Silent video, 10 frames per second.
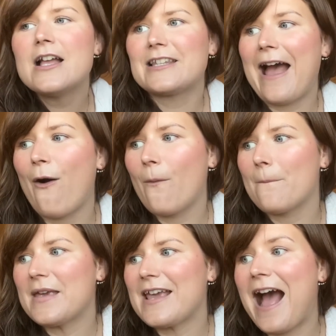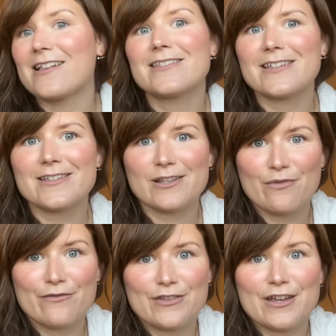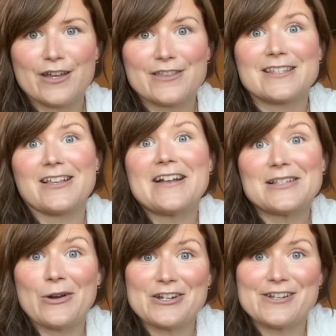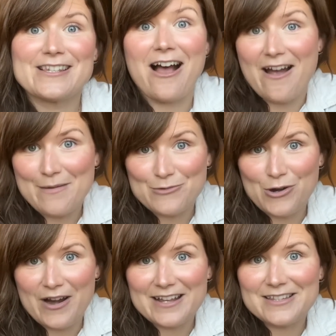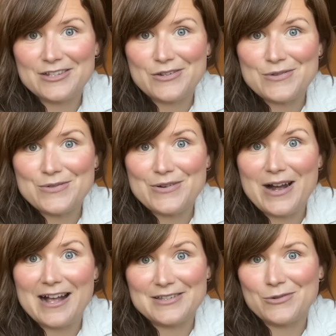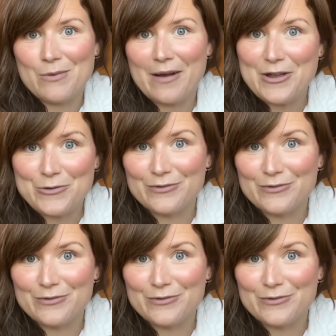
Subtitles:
to help me answer some of the science questions that I'm trying to answer in my own